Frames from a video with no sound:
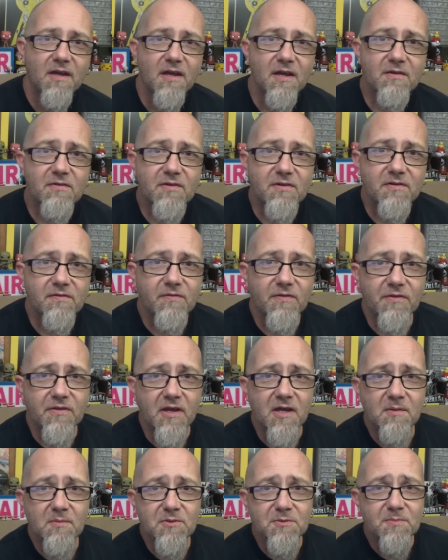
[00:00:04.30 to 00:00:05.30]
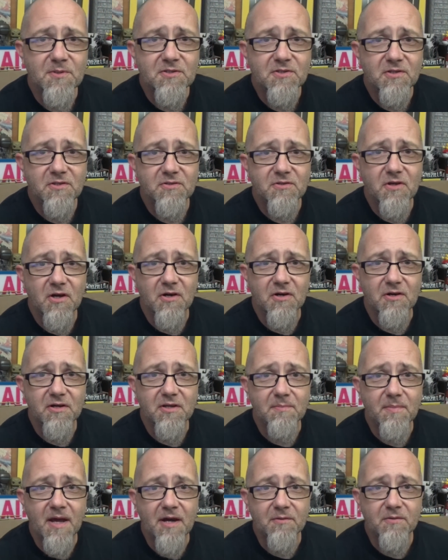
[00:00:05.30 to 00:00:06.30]
Hey there, you filthy animals. Mr. Dirty
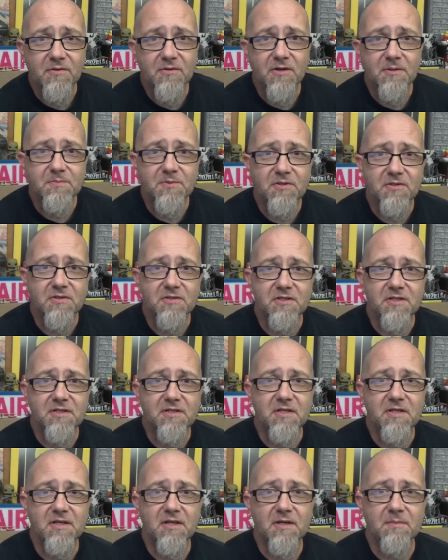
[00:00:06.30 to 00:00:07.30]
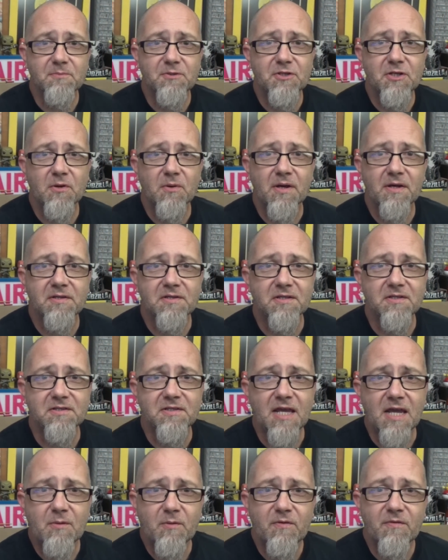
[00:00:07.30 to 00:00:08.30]
back another episode of the GTM show. And
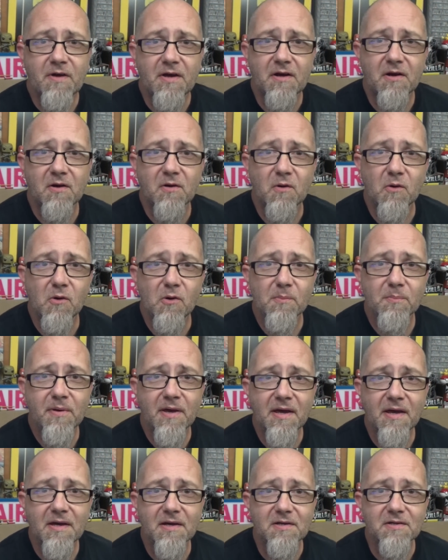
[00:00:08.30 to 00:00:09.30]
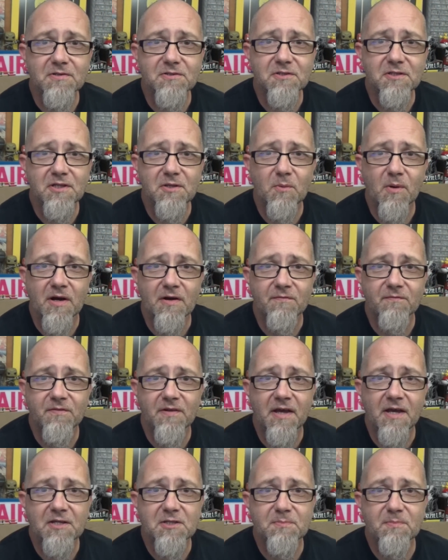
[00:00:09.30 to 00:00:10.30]
today we've got our old pals, Tijuana
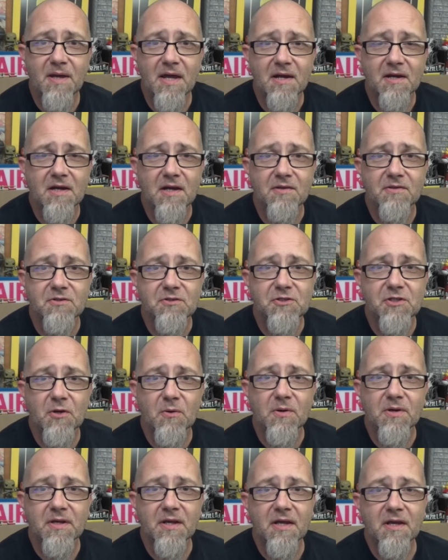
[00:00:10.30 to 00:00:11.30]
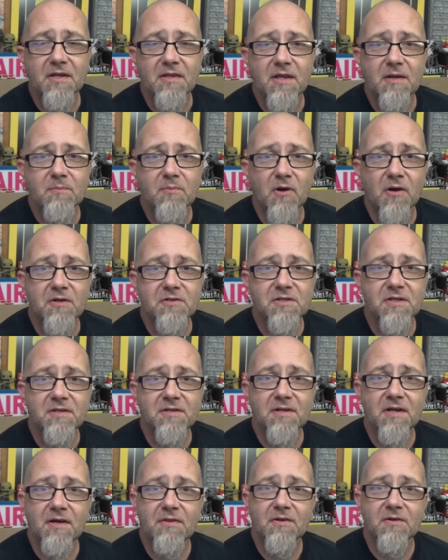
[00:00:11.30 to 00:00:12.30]
Flats, back on the show again. They brought us
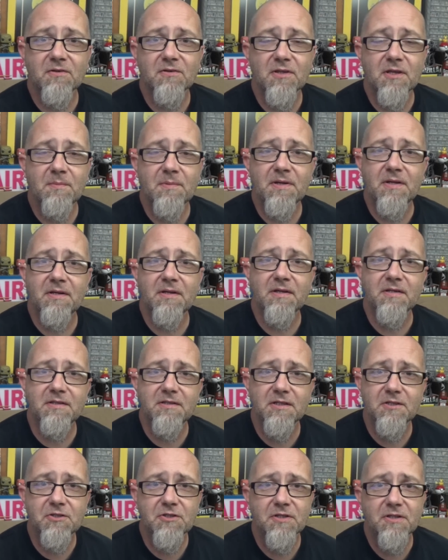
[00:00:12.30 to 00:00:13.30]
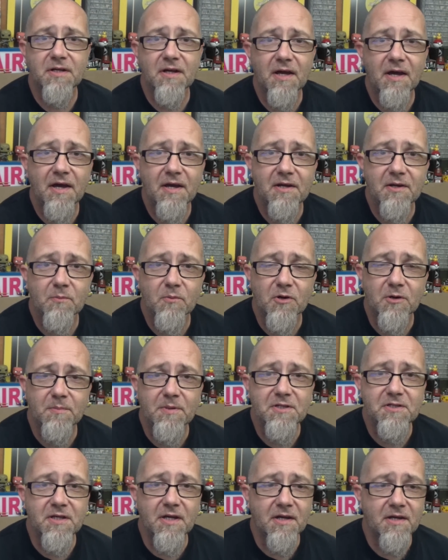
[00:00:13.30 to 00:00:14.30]
another limited edition item we're going to
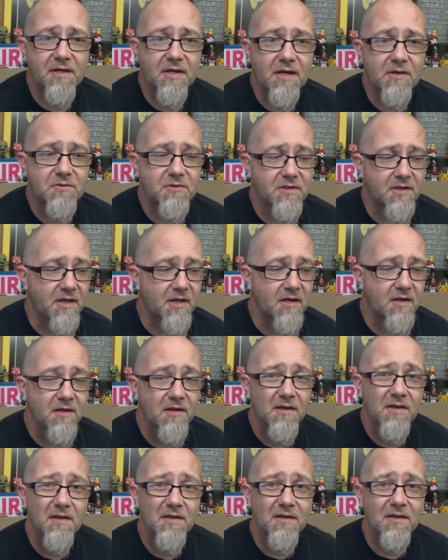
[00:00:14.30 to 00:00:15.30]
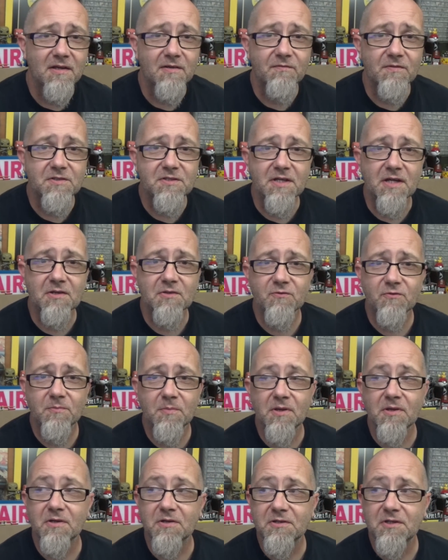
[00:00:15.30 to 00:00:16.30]
be checking out today. And if this sounds
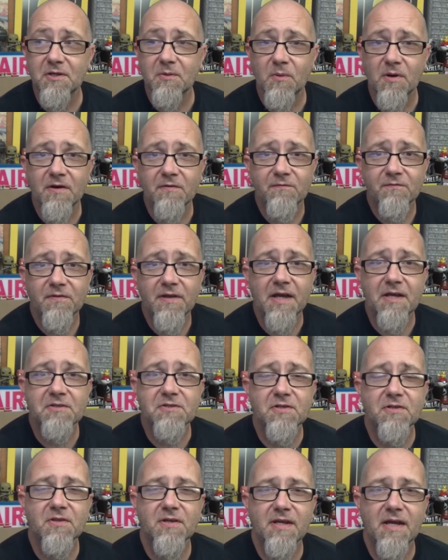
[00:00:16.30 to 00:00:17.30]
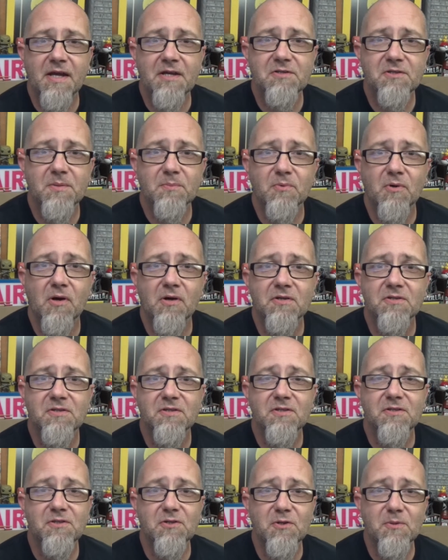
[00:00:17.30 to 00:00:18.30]
familiar, Tijuana Flats, they're the guys that brought us
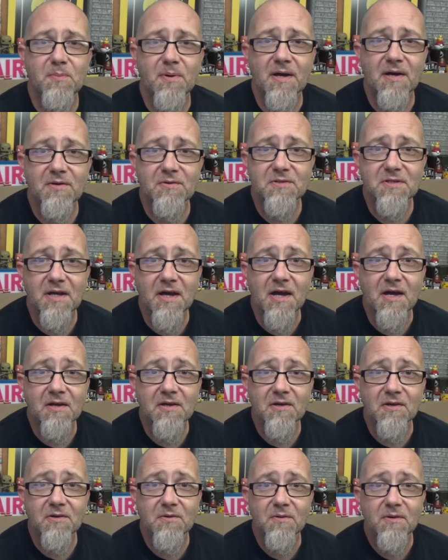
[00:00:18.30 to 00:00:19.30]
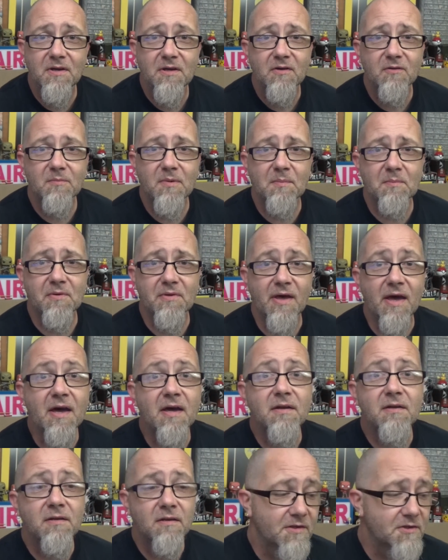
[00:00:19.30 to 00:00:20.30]
the two pound taco. Remember
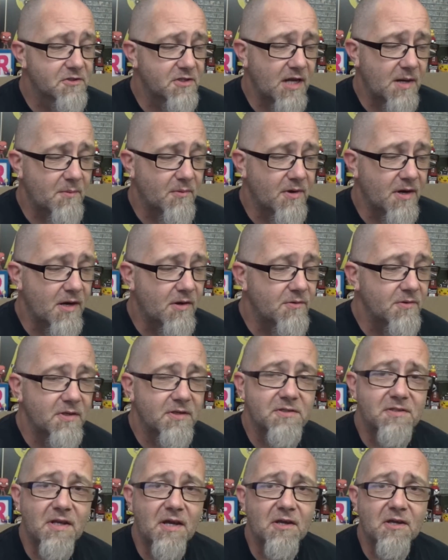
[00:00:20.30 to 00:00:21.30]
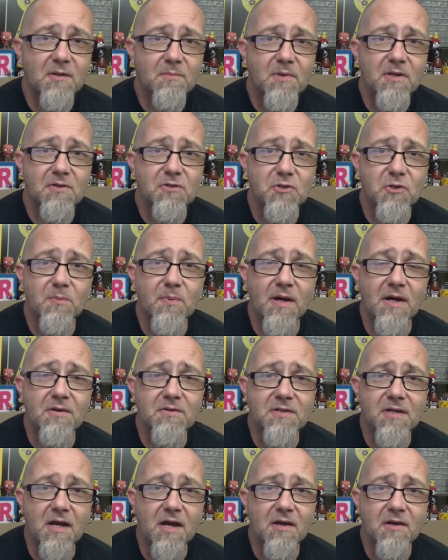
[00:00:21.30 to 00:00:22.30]
that? This time around, it's not going to be a two
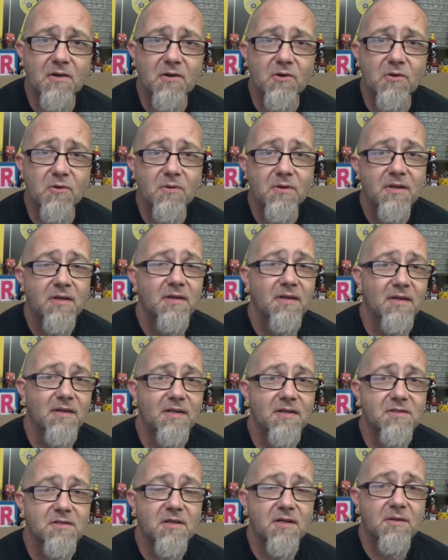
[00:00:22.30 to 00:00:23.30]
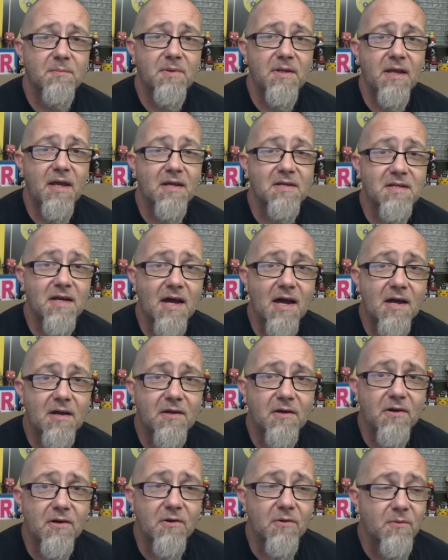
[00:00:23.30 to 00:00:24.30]
pound taco. It is going to be a
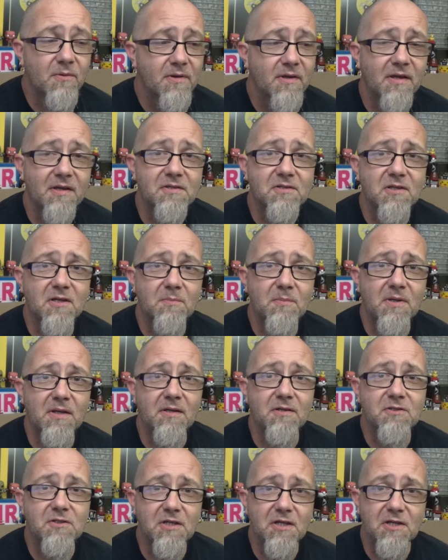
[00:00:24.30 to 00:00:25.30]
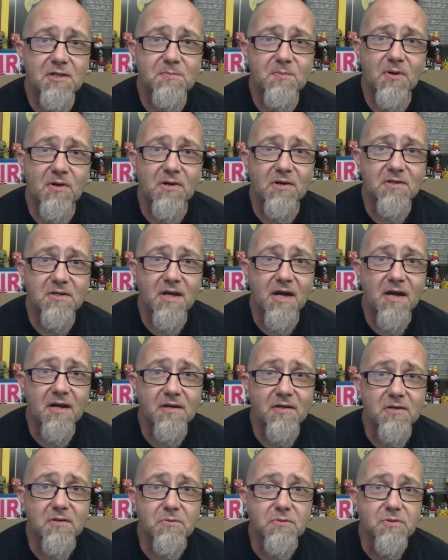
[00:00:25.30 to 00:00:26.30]
taco, and it's going to be cheeseburger
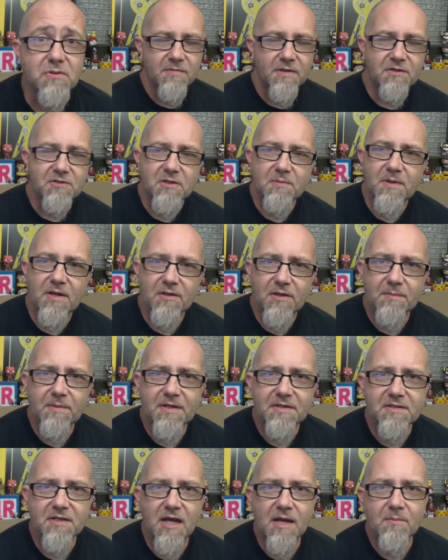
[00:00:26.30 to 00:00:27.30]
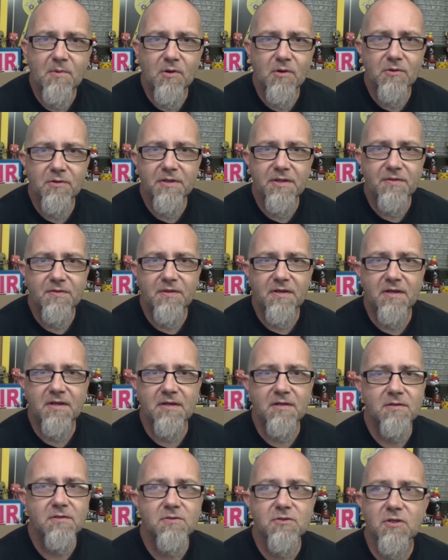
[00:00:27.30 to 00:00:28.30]
tacos. That's going to be a limited time only
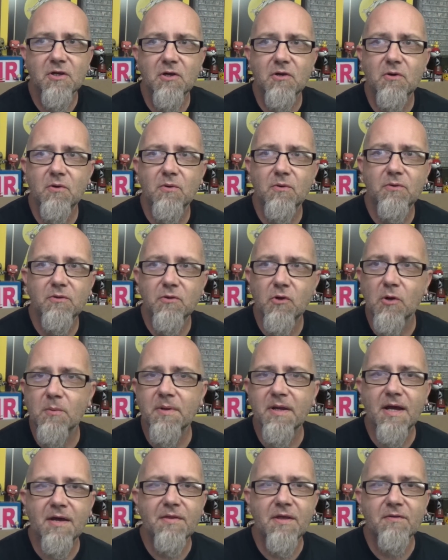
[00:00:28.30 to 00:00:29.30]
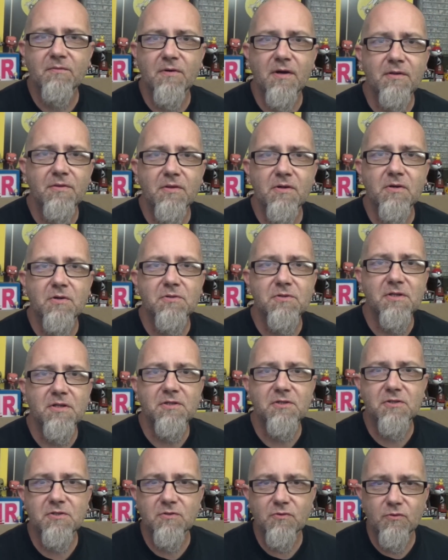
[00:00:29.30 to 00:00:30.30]
thing. So normally how they run those,
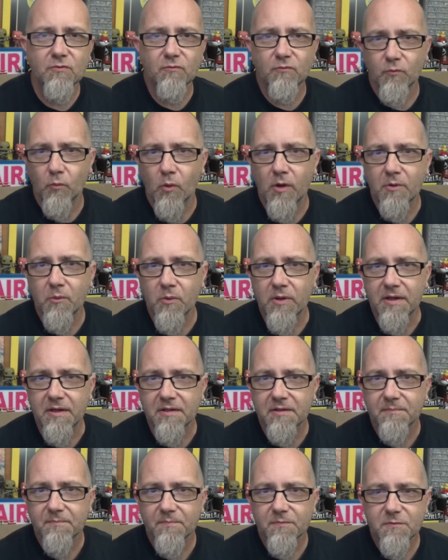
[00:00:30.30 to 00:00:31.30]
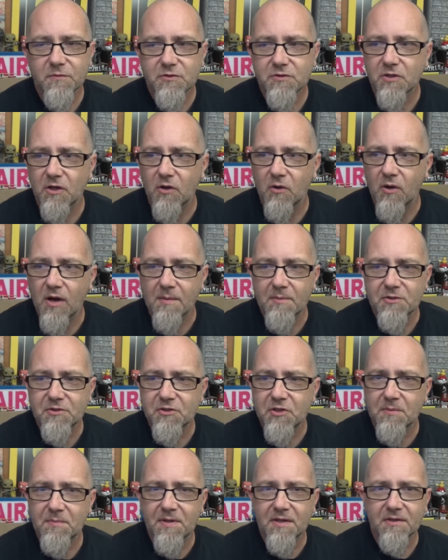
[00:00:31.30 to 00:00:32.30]
it's one week. So I'm
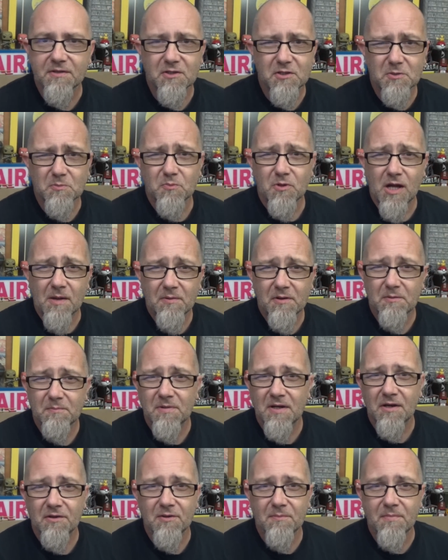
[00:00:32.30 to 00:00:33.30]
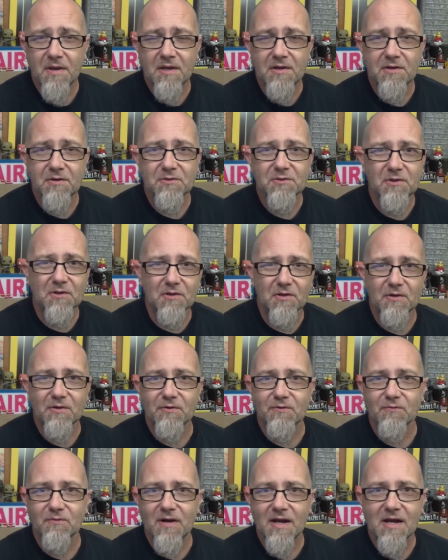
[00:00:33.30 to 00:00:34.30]
assuming that this is probably going to be on the menu till
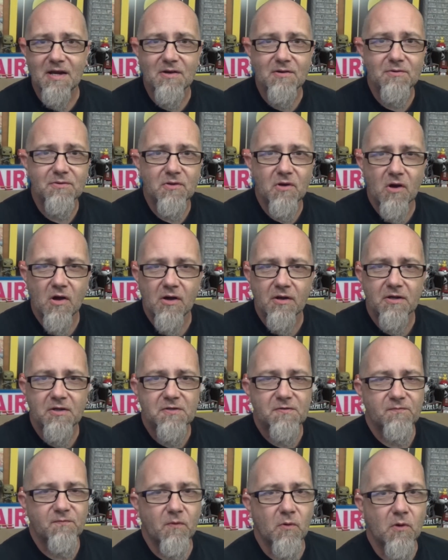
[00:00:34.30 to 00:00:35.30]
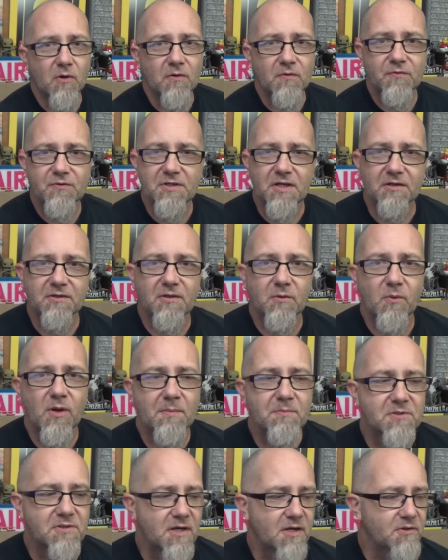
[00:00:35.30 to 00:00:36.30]
around August 4th. Check their
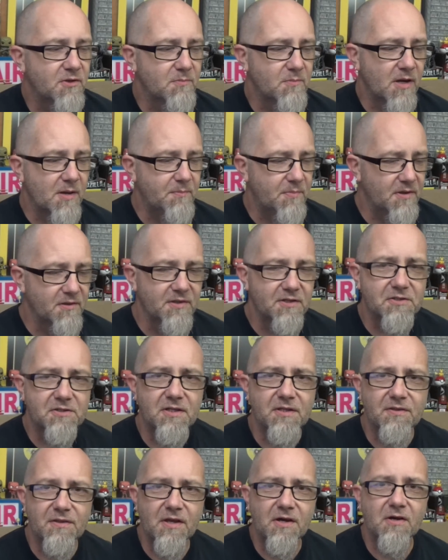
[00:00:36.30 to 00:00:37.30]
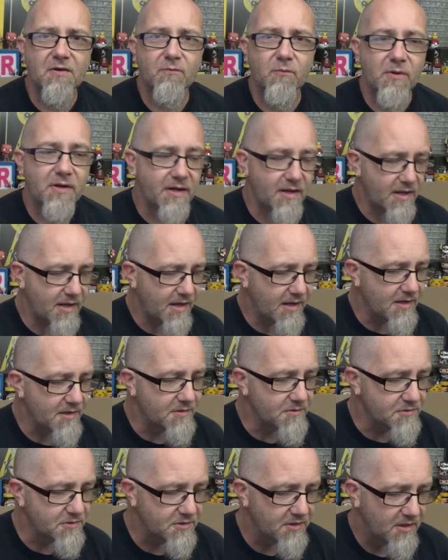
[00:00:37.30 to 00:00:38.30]
website; there might be a listing there when it
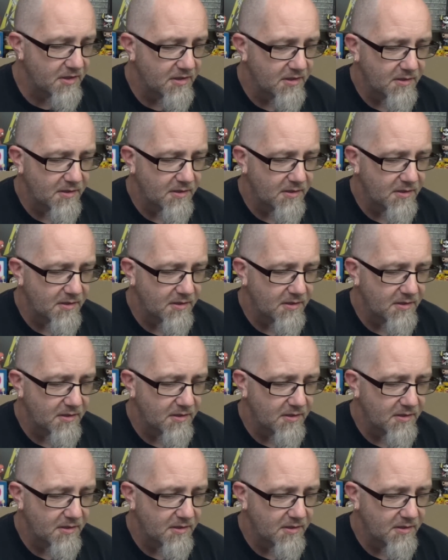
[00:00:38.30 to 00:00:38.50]
ends.